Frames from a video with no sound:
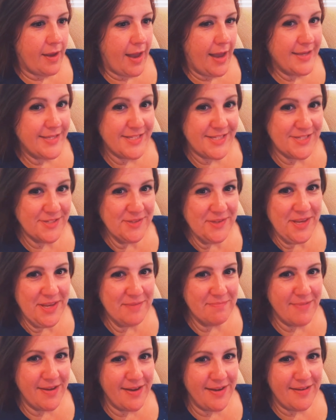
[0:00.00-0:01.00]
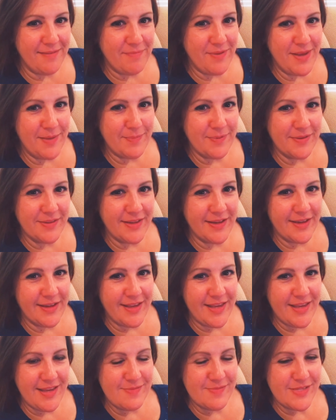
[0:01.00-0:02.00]
I still keep getting people
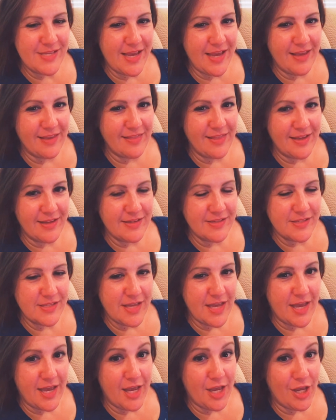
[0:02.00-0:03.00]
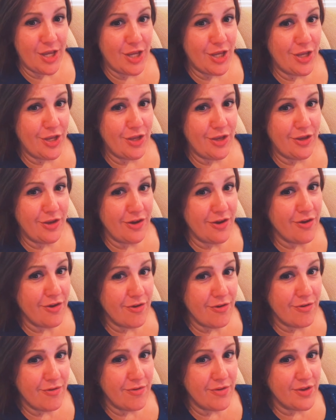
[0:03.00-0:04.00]
that keep saying things like, you
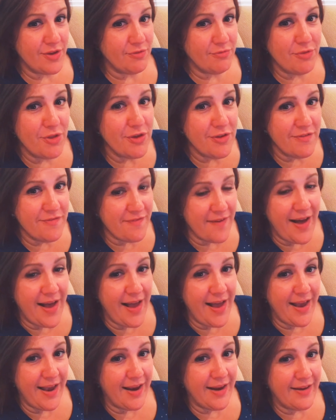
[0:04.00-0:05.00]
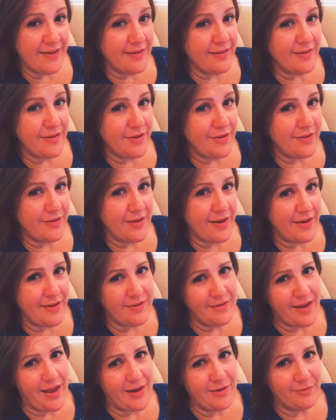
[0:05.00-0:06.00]
know, you look fine.
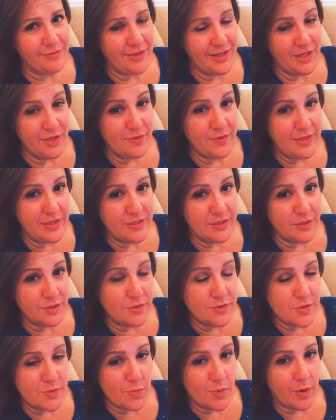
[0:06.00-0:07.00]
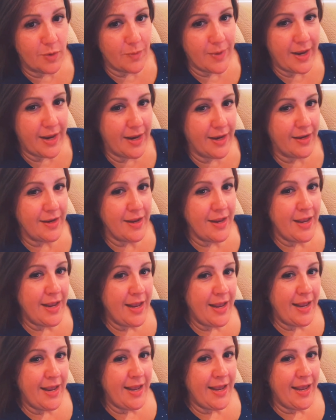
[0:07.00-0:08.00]
I don't think you need to lose more weight.
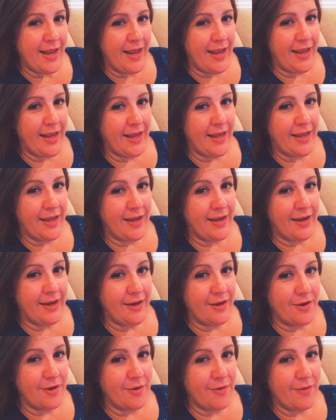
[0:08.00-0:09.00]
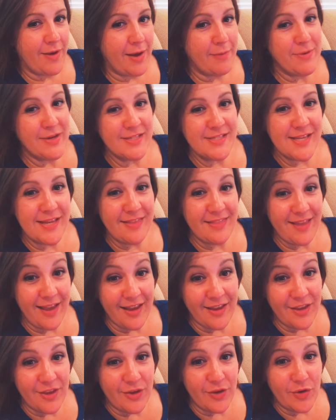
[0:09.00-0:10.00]
And, you know, I want to say
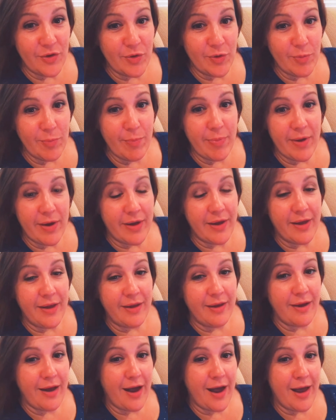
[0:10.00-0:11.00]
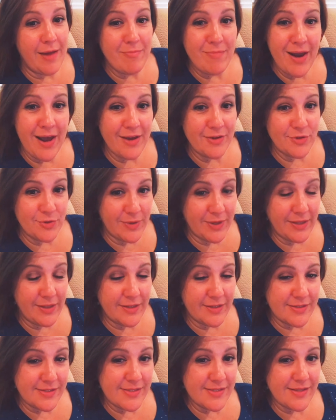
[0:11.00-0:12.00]
thank you, but I'm not doing
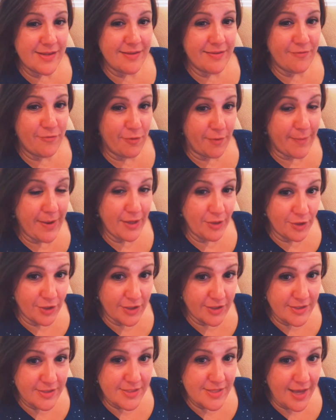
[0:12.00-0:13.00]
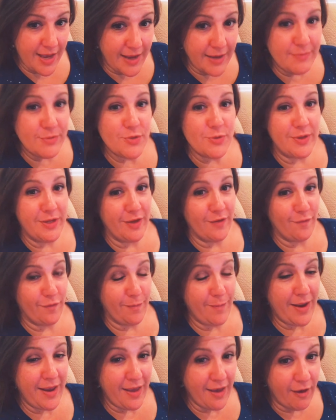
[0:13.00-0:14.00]
this for my looks. I am doing it
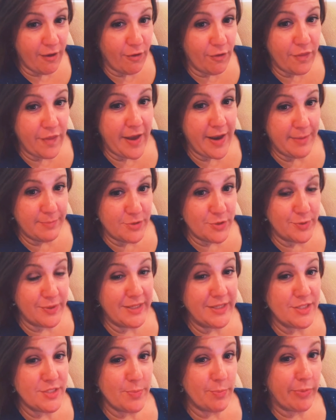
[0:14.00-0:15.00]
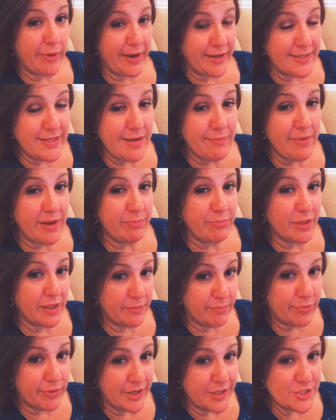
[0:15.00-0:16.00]
for my health. I'm doing it to bring down my
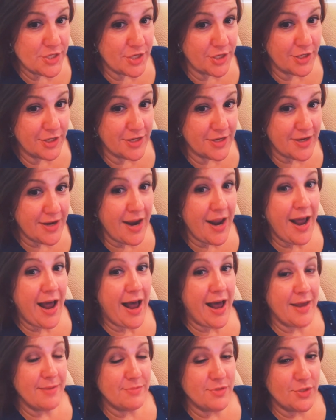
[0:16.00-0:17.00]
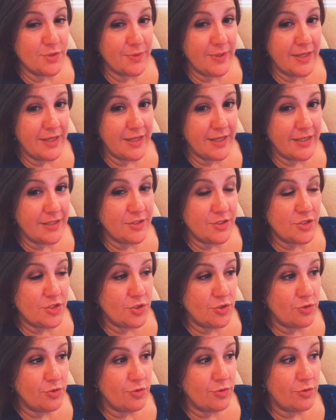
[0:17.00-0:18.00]
blood pressure. I'm doing it
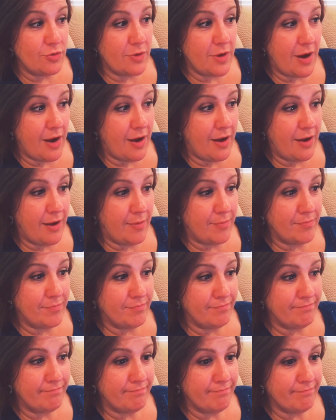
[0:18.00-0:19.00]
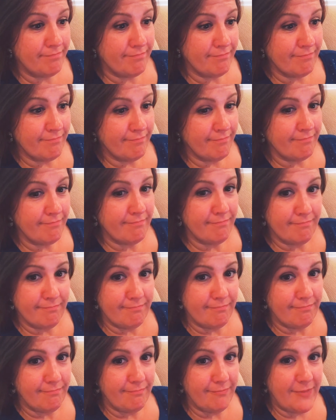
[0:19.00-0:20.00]
to
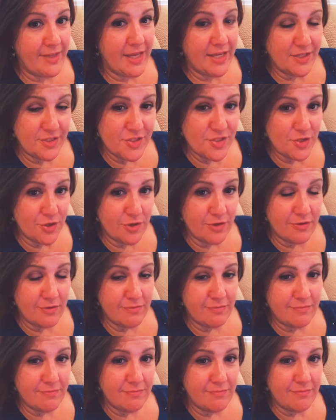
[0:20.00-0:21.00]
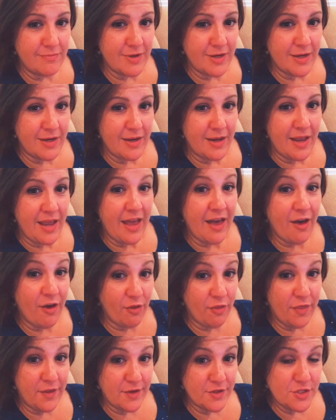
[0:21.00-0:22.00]
get certain
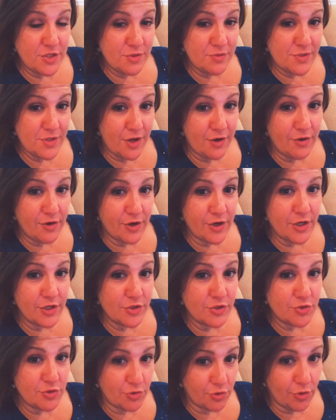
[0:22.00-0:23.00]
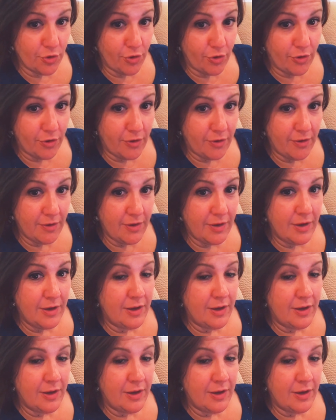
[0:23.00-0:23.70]
health issues under control.